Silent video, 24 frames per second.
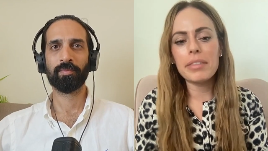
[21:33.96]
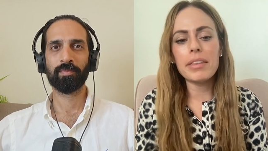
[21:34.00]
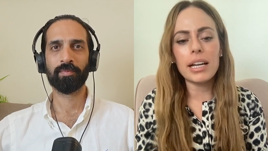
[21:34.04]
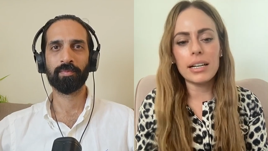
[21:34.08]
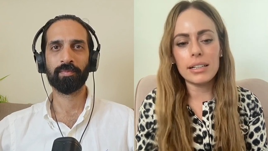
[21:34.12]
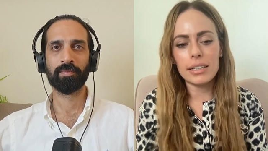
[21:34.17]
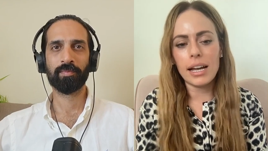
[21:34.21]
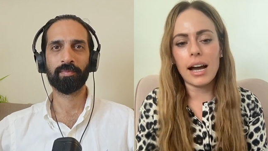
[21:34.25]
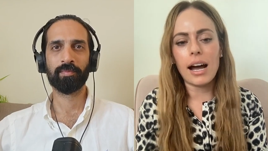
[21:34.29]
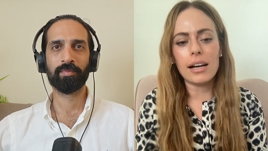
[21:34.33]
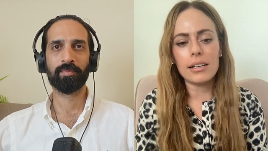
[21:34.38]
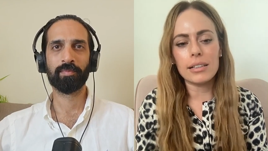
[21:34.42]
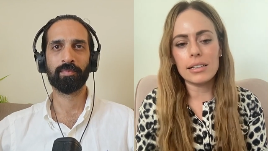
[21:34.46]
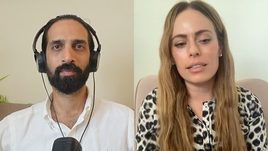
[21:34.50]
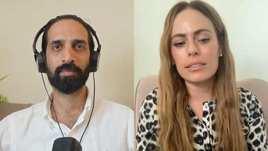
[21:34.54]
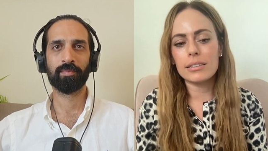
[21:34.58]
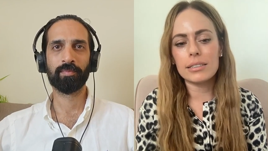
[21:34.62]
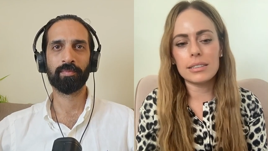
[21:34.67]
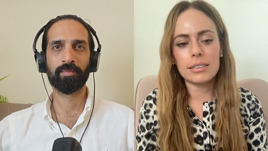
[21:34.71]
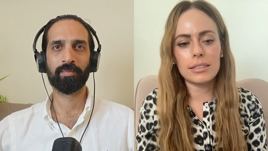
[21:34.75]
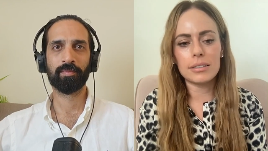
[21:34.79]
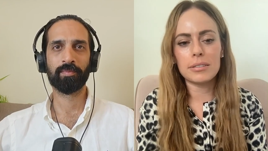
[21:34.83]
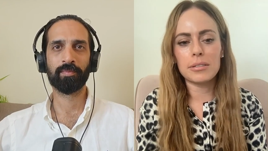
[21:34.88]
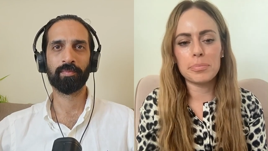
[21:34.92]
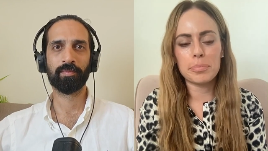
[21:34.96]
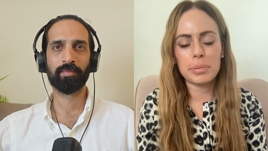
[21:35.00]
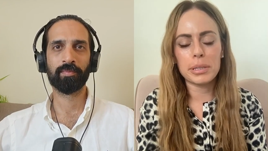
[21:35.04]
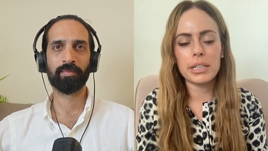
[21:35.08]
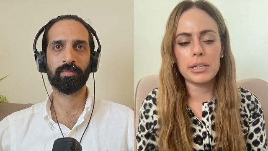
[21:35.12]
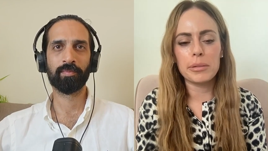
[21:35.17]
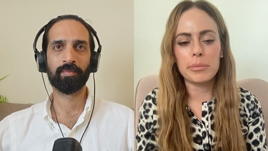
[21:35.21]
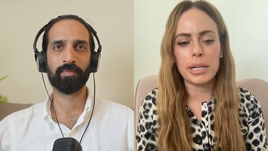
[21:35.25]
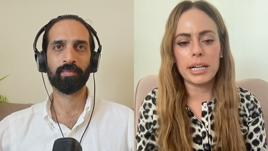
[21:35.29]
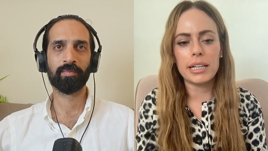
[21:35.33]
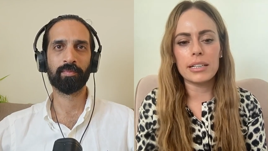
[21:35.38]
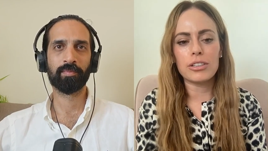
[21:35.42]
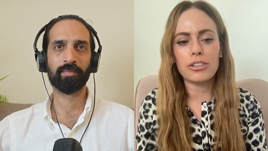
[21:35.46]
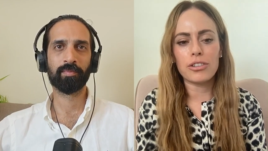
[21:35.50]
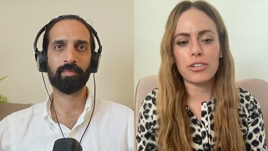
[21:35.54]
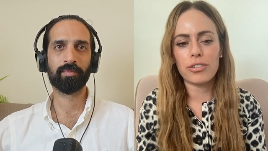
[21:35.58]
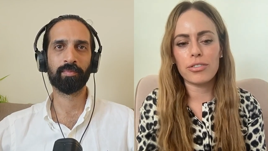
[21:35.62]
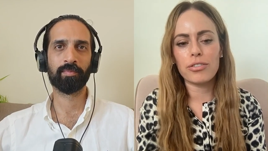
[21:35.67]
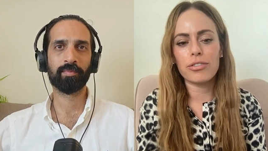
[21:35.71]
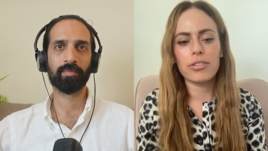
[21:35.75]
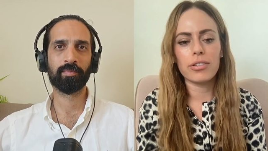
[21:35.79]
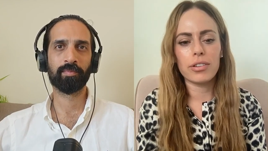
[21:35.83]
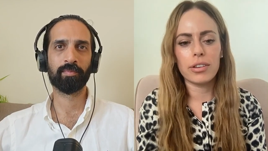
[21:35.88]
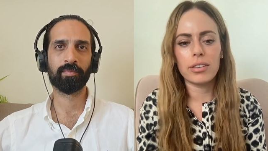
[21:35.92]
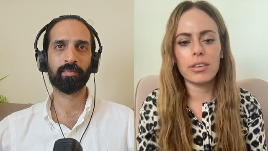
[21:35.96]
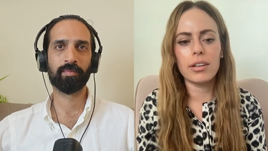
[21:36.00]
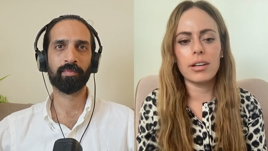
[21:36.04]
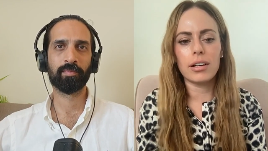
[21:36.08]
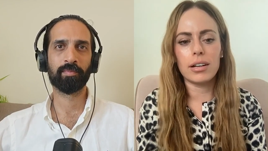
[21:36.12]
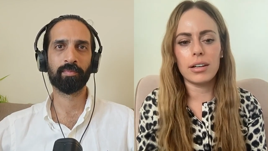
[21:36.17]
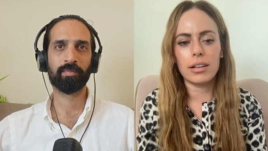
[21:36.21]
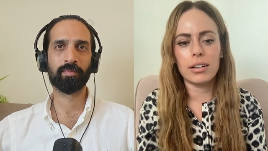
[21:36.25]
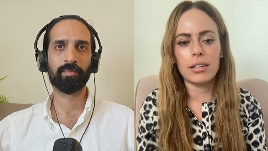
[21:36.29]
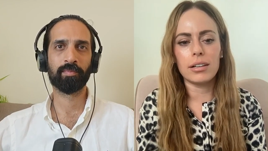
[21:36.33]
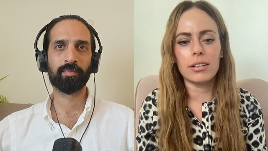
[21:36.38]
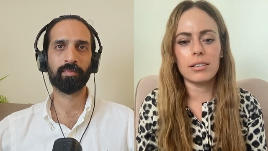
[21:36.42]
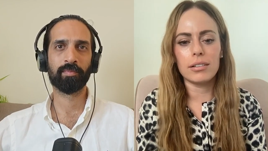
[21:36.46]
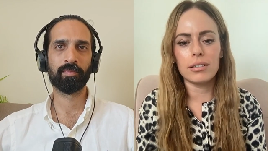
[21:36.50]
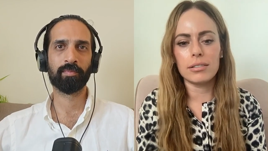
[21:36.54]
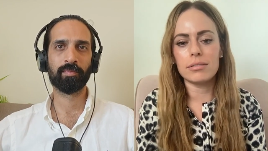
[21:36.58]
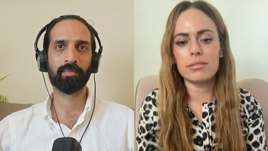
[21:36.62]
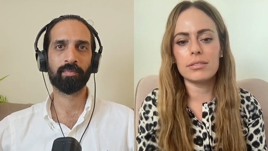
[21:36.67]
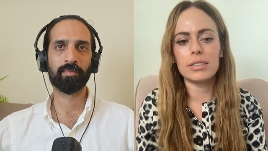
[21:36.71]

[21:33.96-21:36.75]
Speaker 1: and then, yeah, it's pretty much the